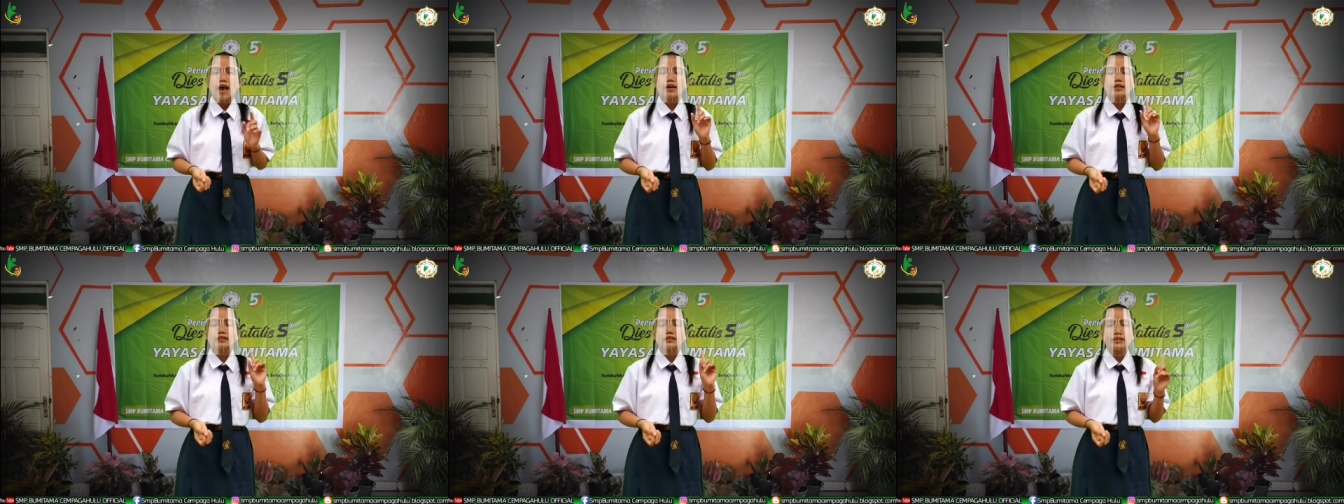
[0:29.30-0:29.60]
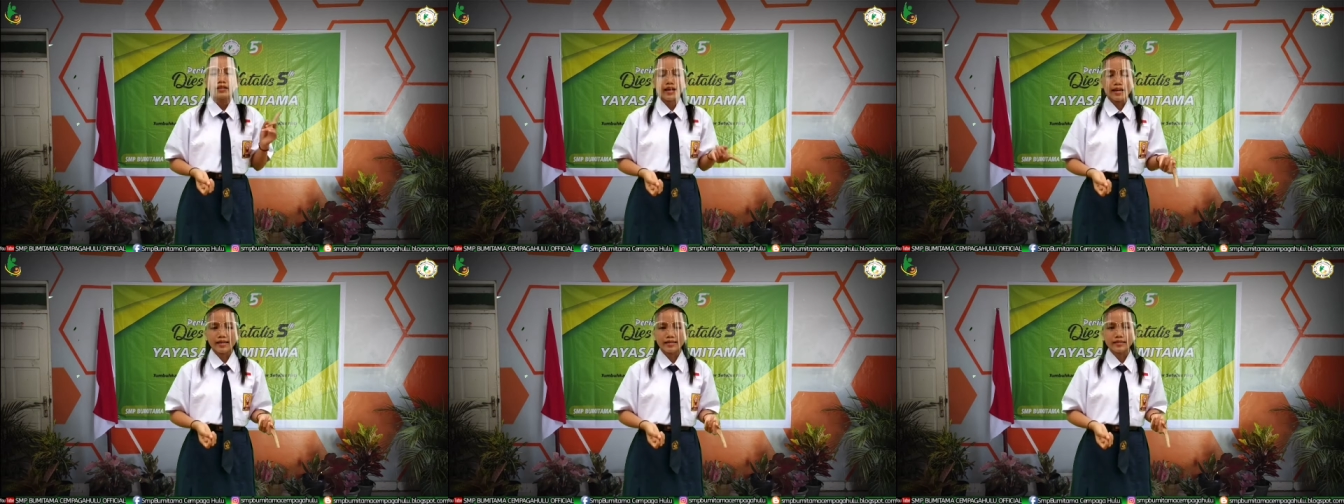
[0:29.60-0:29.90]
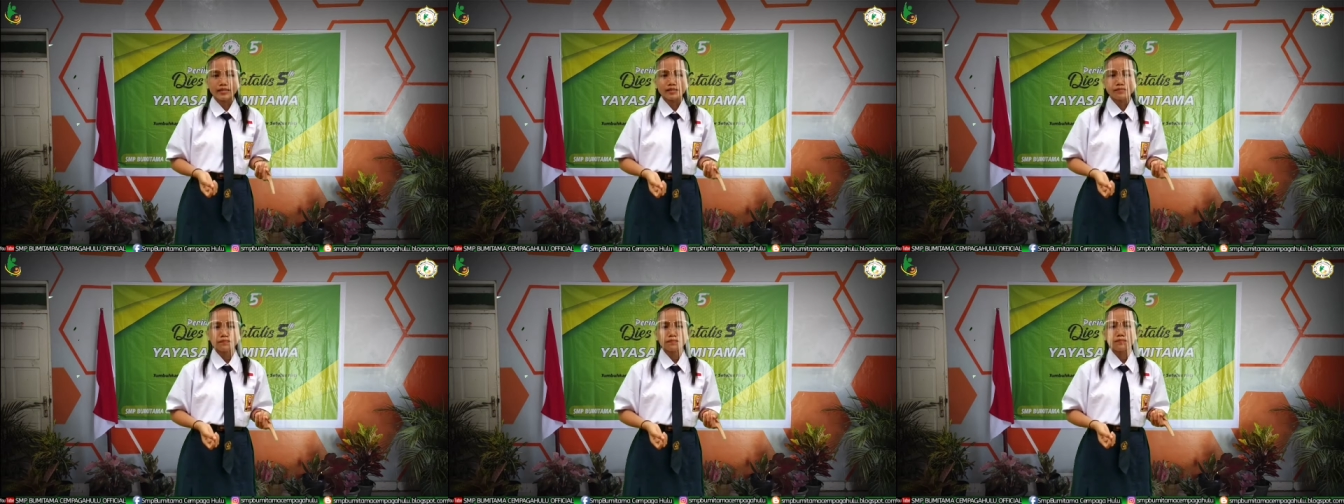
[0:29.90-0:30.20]
And
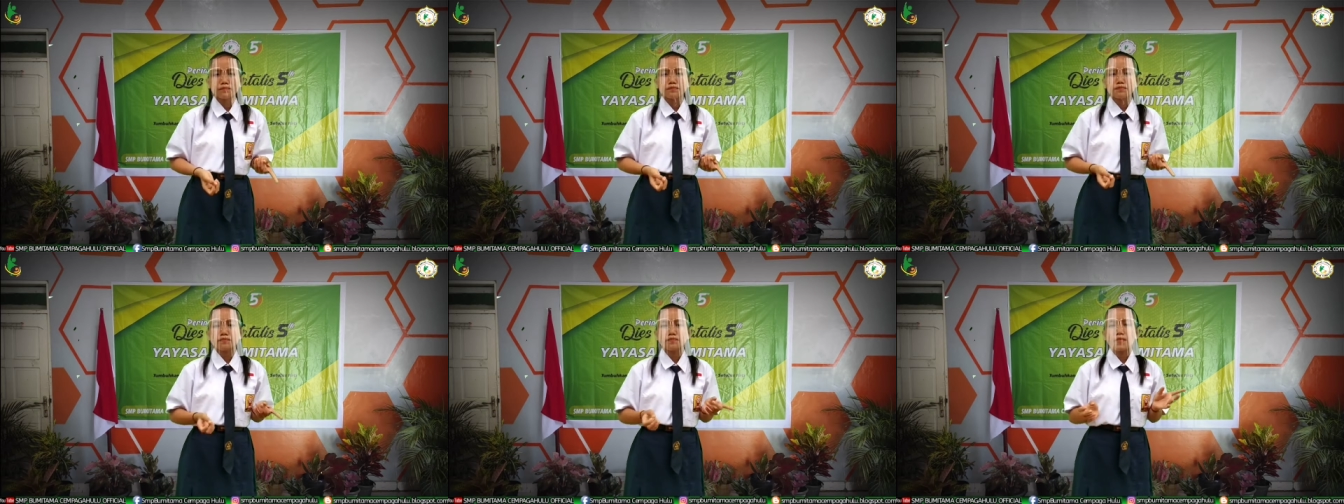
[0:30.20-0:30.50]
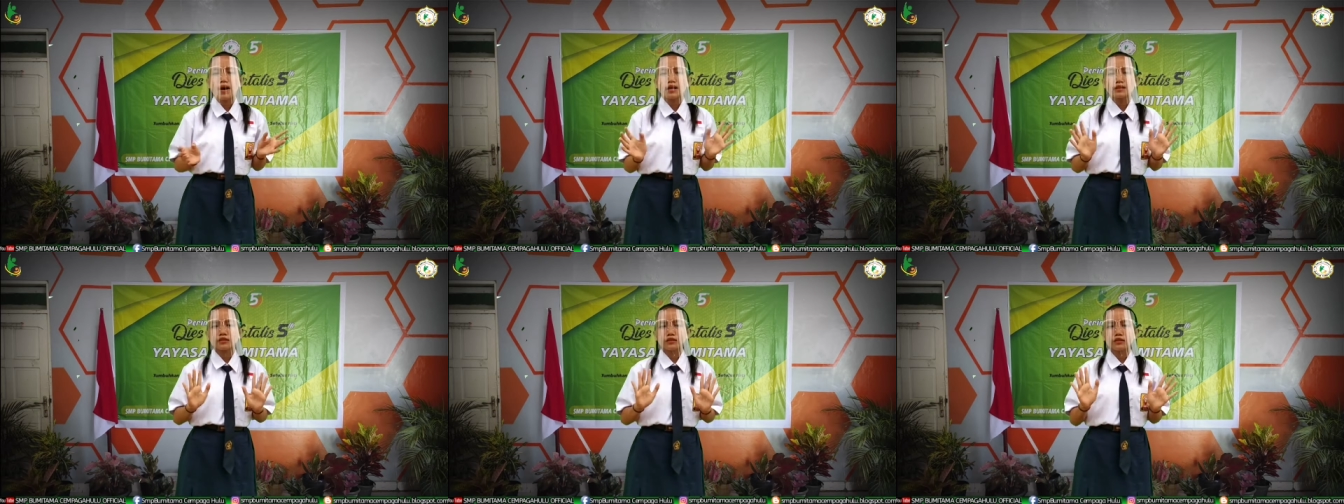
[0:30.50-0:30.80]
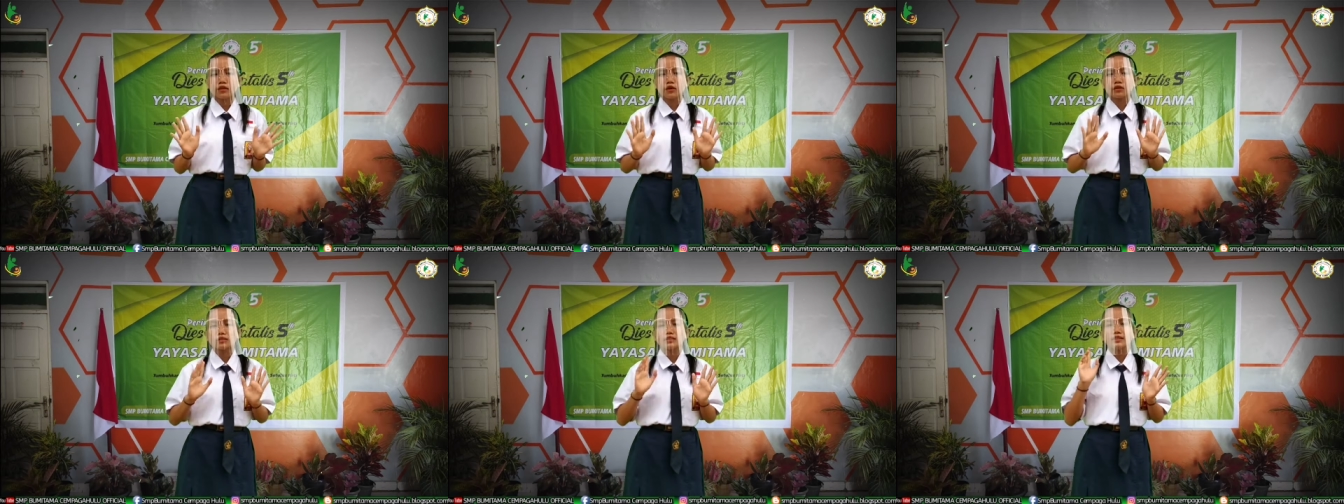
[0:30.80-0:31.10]
last but
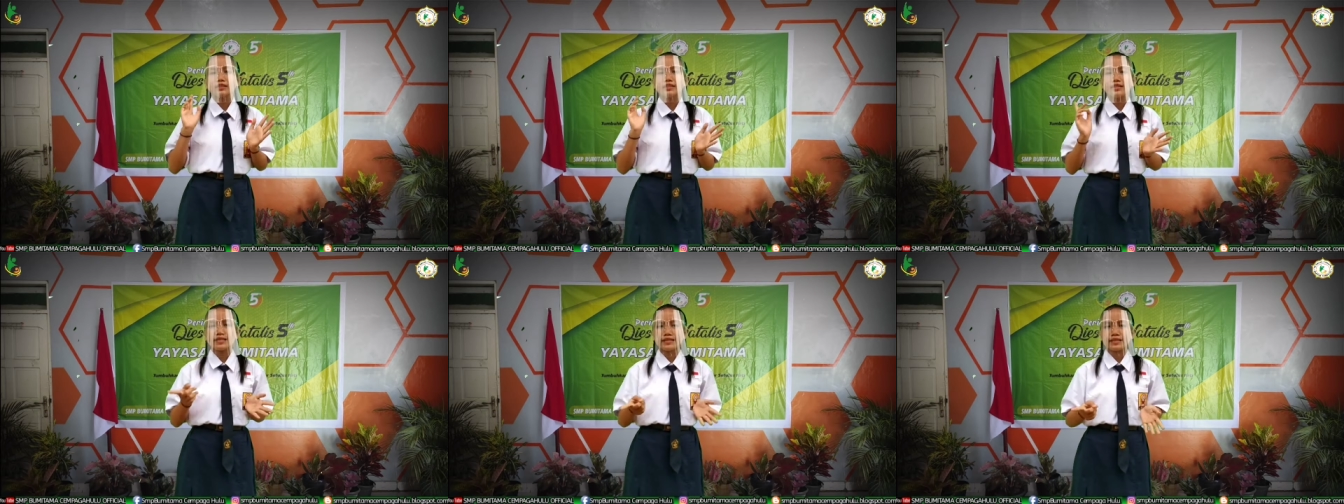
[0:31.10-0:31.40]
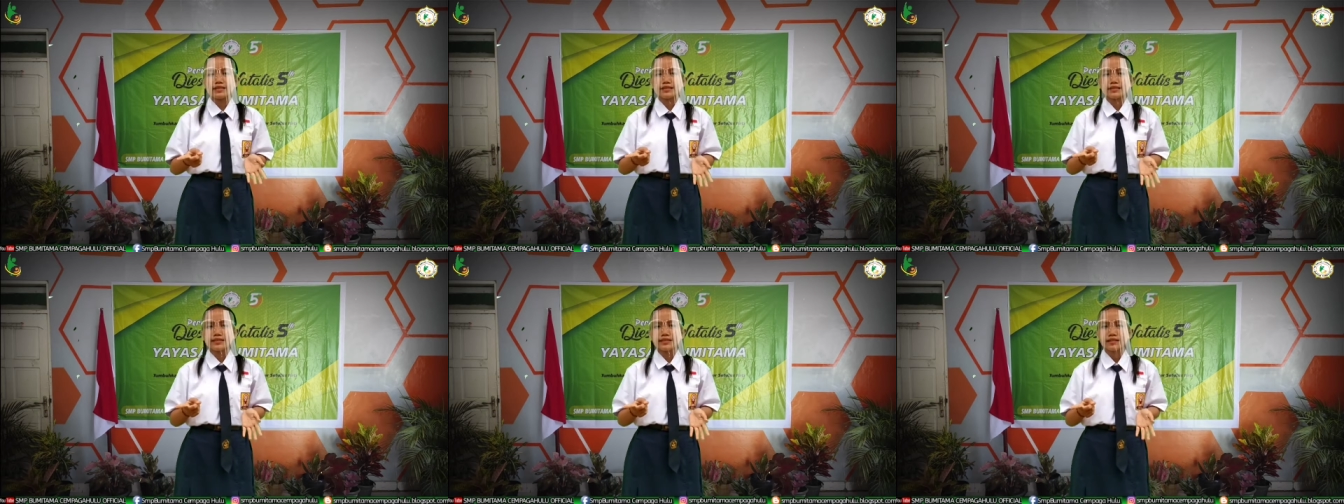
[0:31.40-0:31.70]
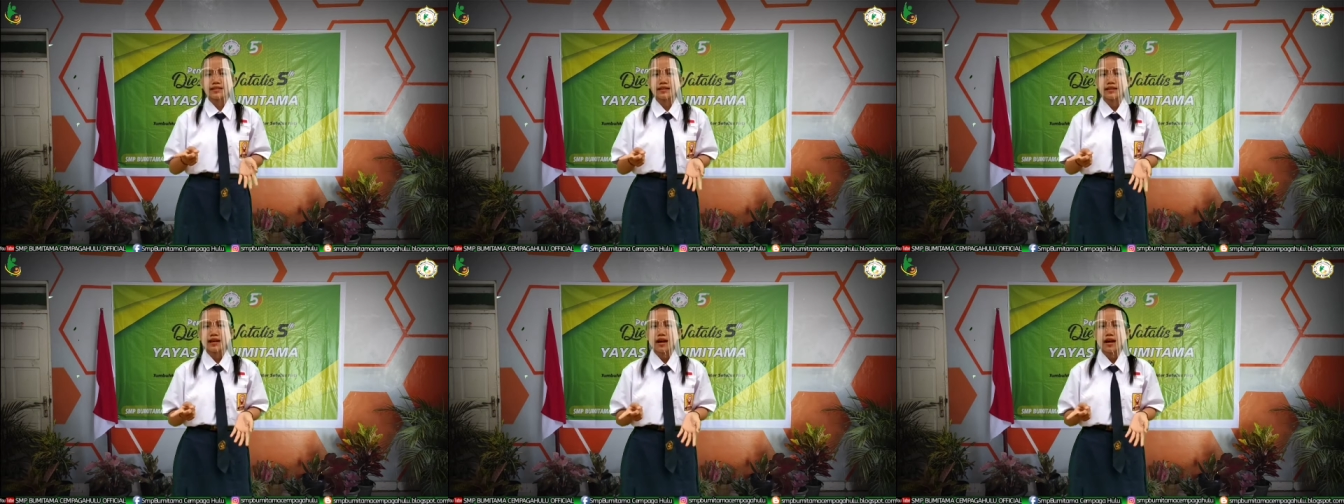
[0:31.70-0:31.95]
not least,